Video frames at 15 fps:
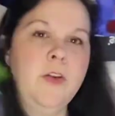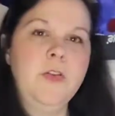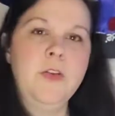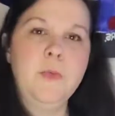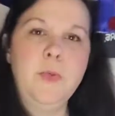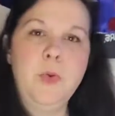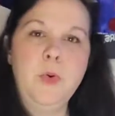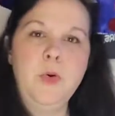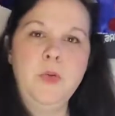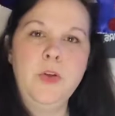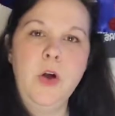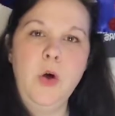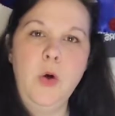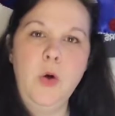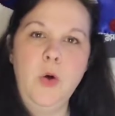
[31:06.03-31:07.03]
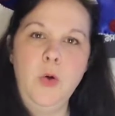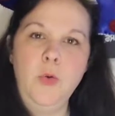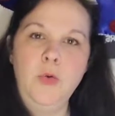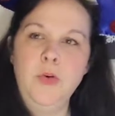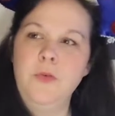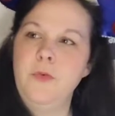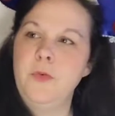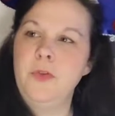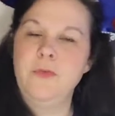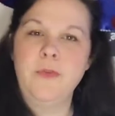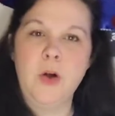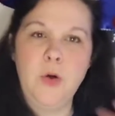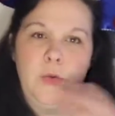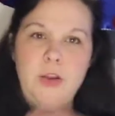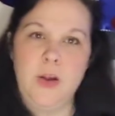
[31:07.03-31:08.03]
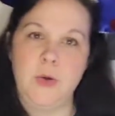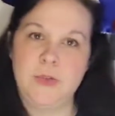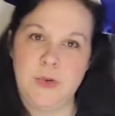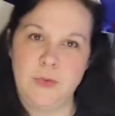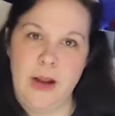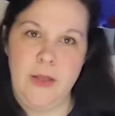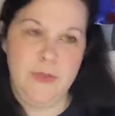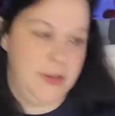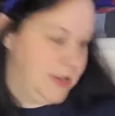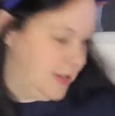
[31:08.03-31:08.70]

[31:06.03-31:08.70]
The holder for the phone that goes around the